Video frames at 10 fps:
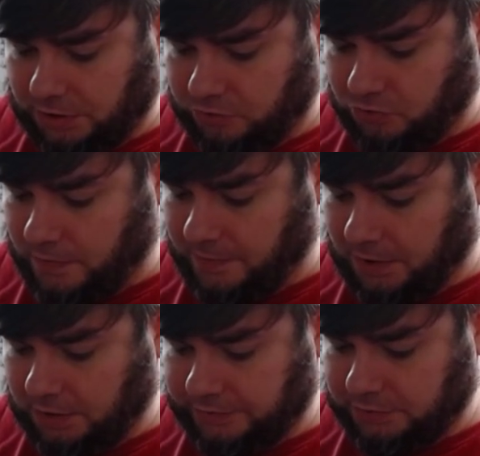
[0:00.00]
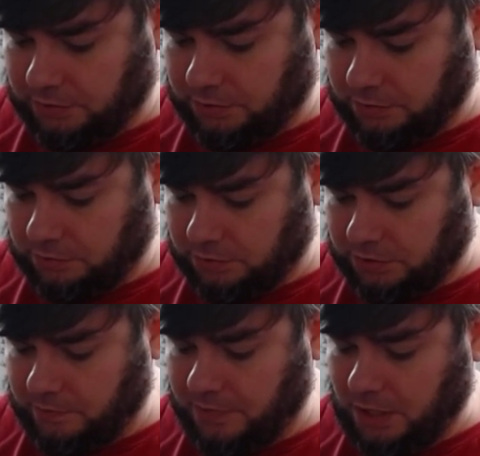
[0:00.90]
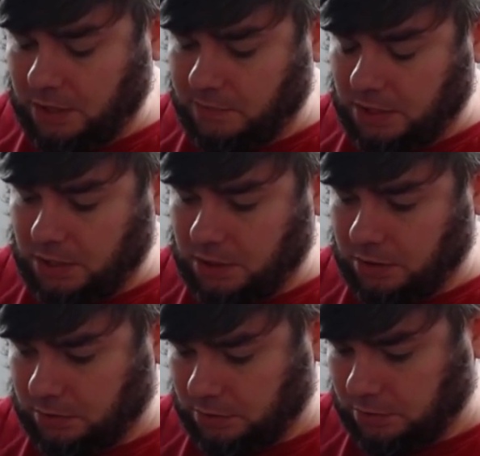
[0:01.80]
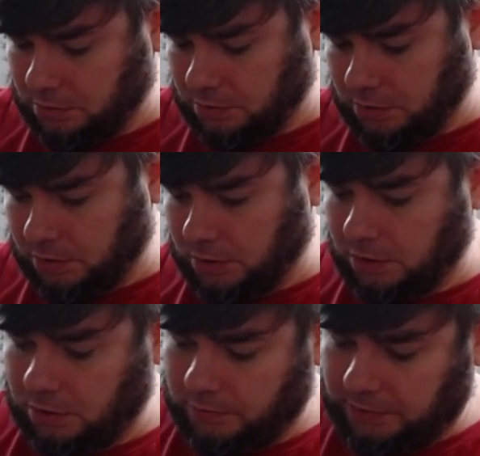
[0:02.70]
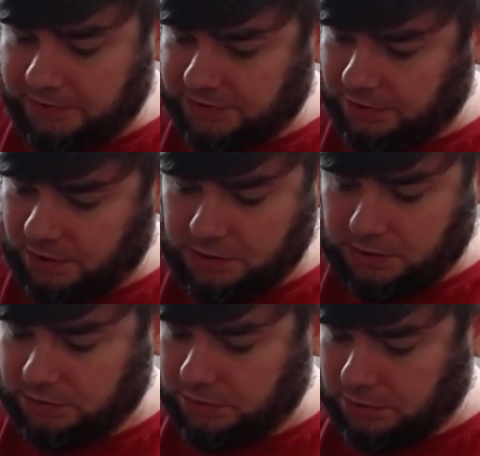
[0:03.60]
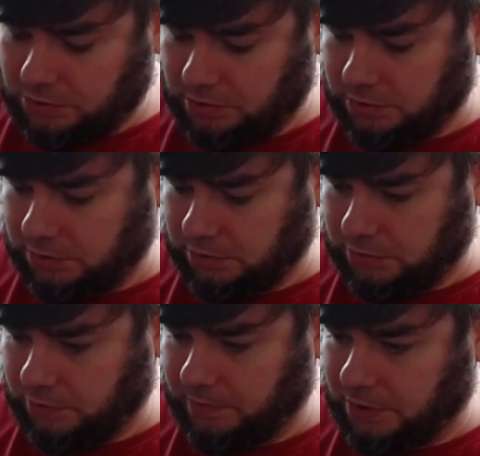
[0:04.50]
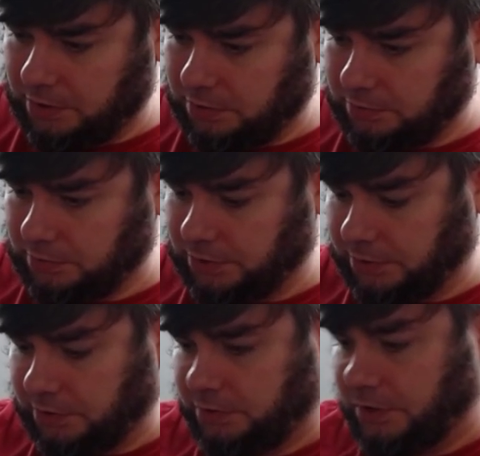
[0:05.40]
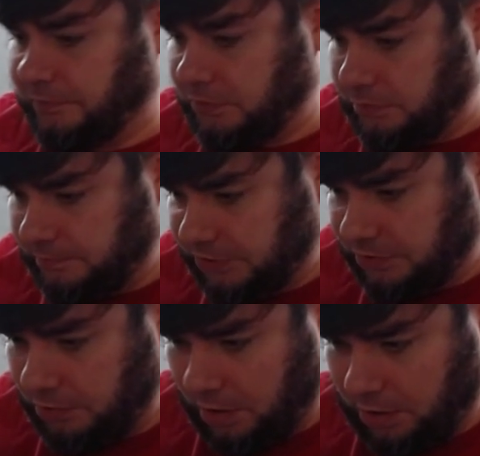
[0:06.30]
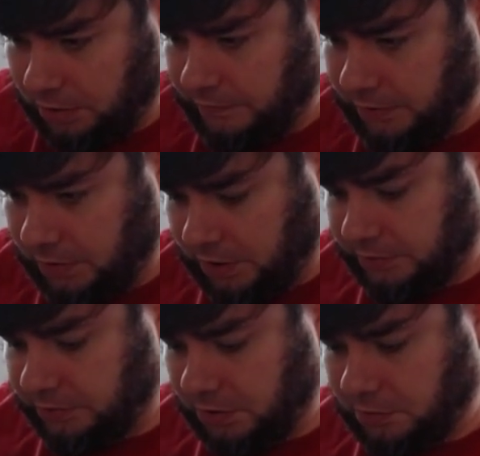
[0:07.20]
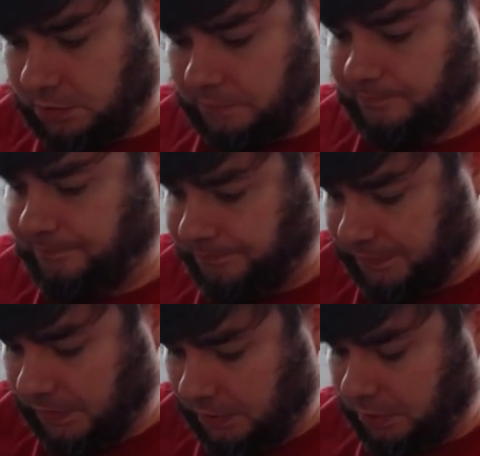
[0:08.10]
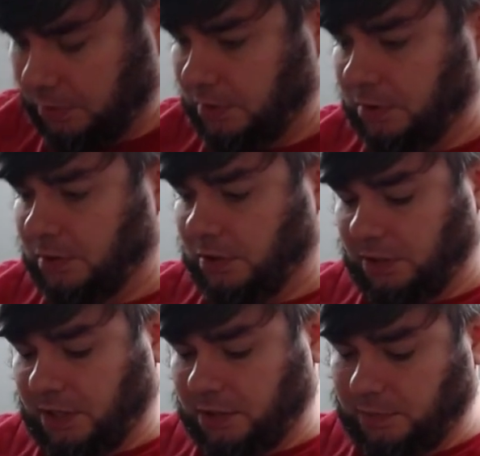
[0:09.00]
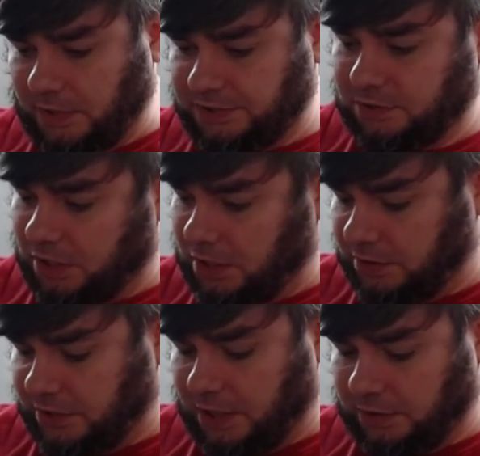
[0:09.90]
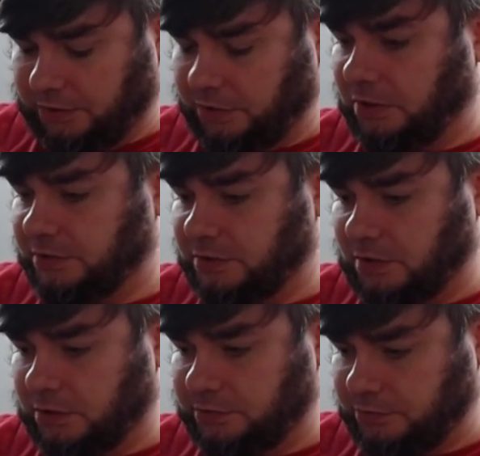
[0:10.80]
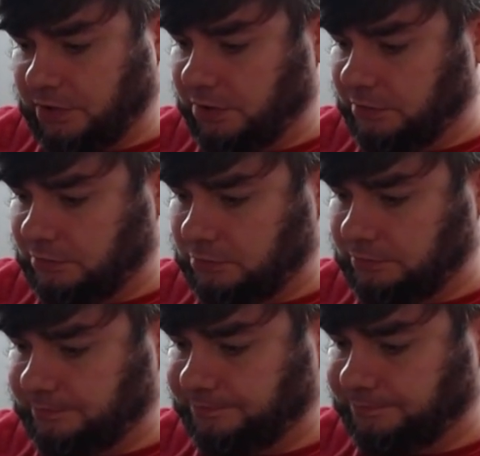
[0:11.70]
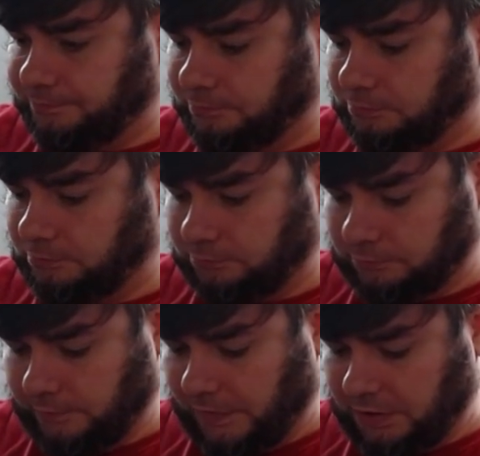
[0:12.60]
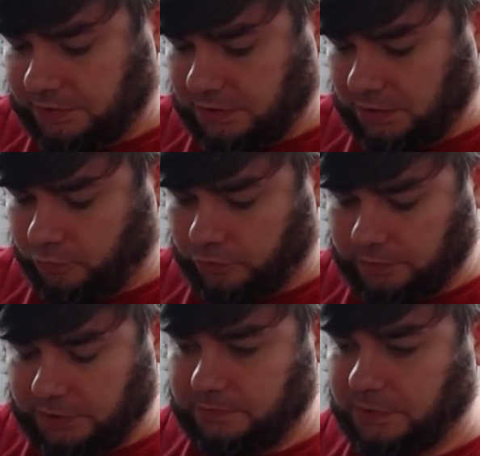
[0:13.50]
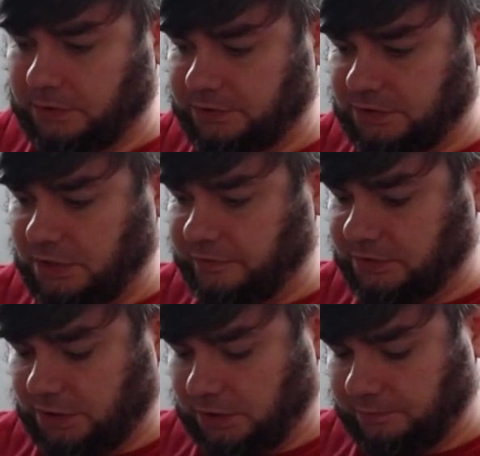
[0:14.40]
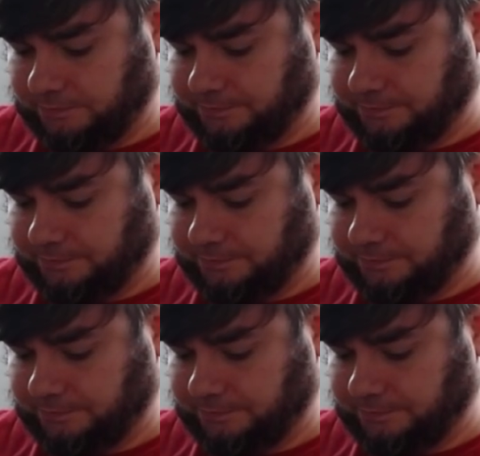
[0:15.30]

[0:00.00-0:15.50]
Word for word: use all my mana this turn. So maybe it's this. It's way better. All right, now back for two since you can't activate castle yet. 18. And now he basically can't attack until he gets a Thalia's Lieutenant. Because any one mana spell is just devastating.